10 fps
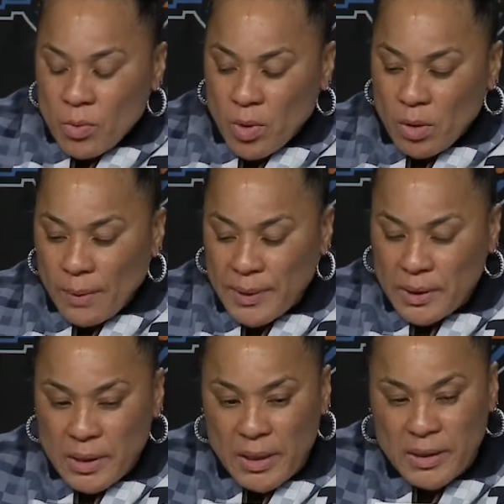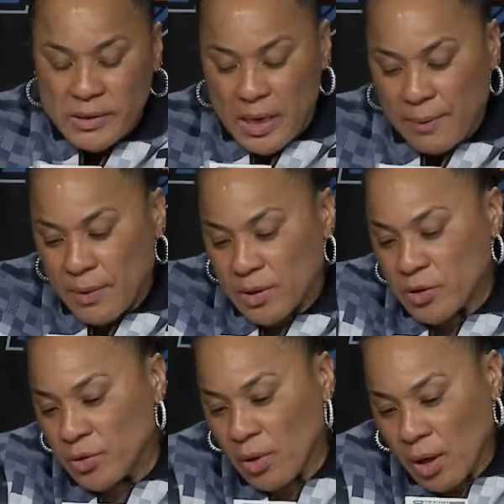Well, I mean, any time
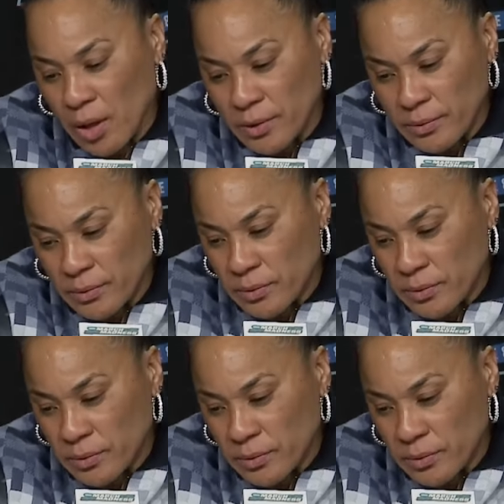that you are